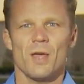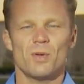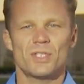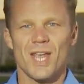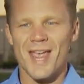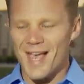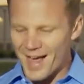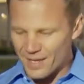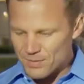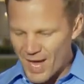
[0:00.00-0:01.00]
he would
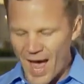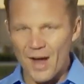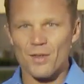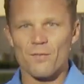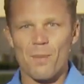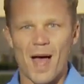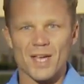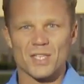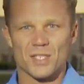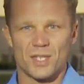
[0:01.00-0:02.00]
take items out of
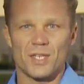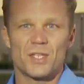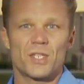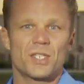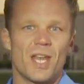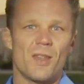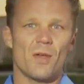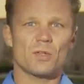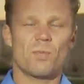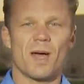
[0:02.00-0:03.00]
boxes and then
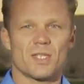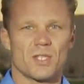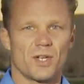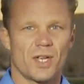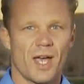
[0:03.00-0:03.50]
send those boxes on